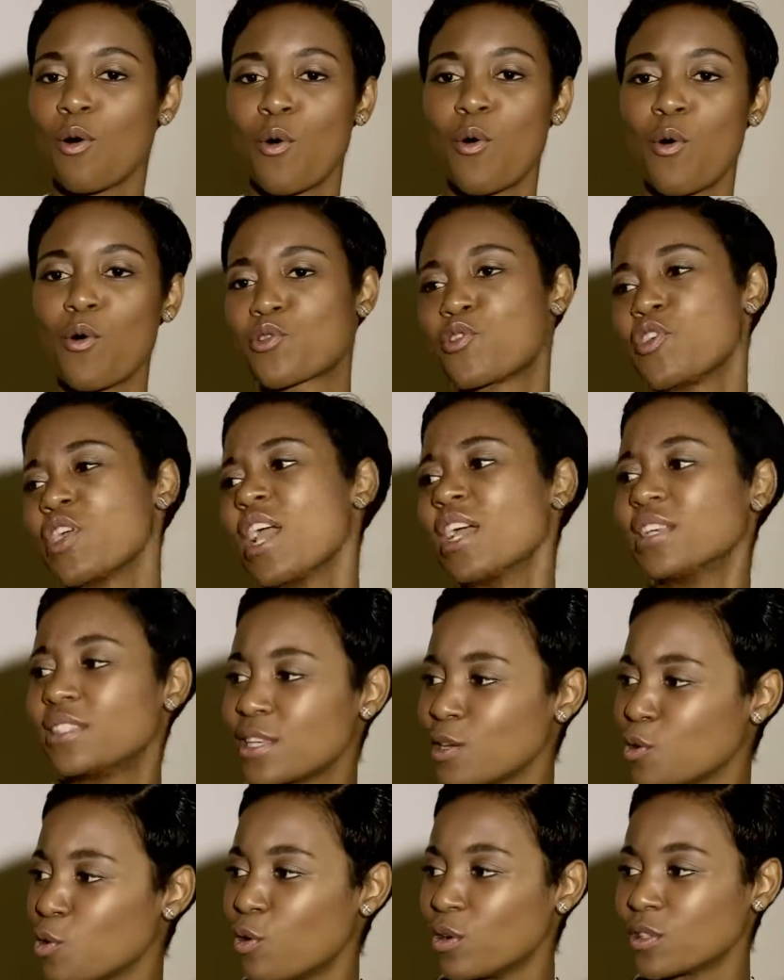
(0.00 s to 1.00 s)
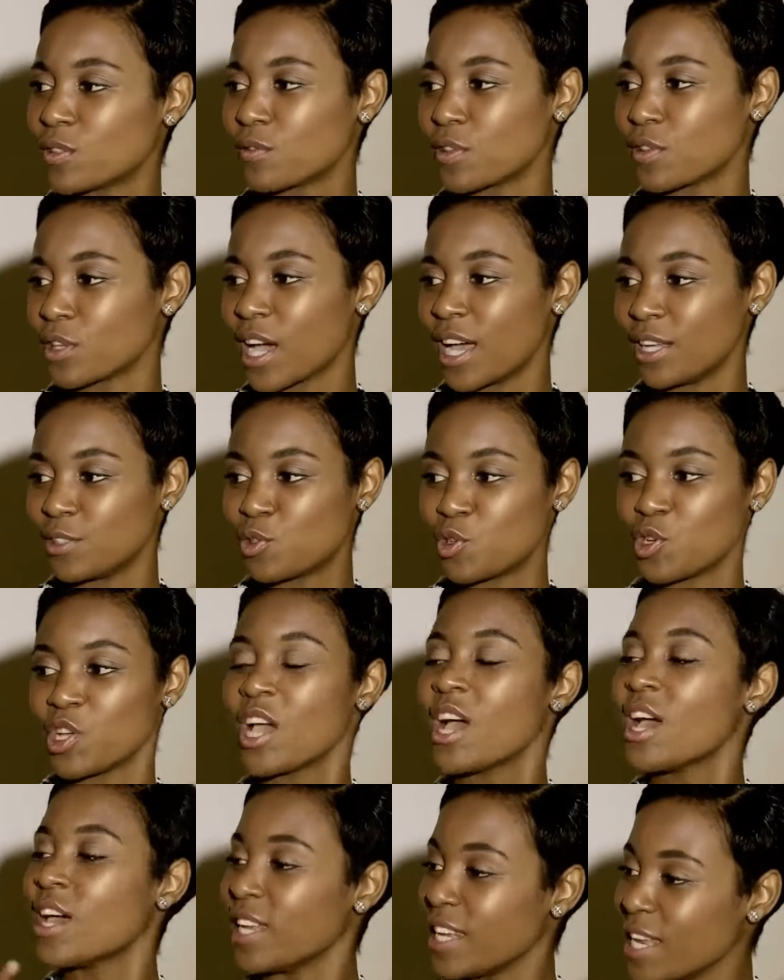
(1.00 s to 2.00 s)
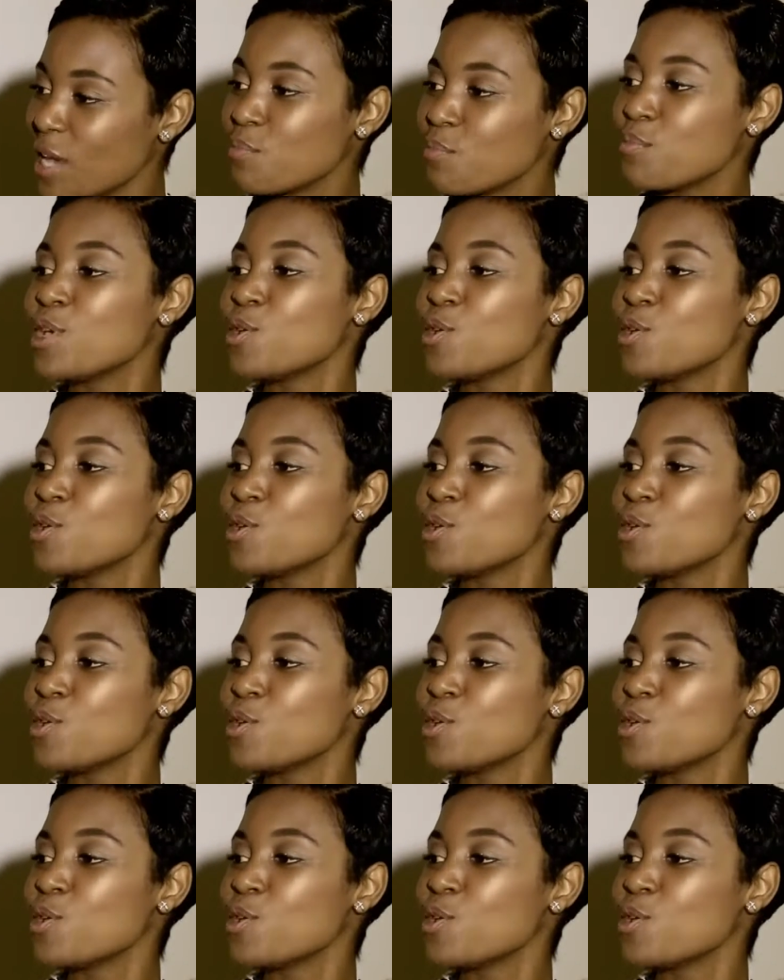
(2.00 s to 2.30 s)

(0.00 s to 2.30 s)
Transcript: or creating laws for a country, let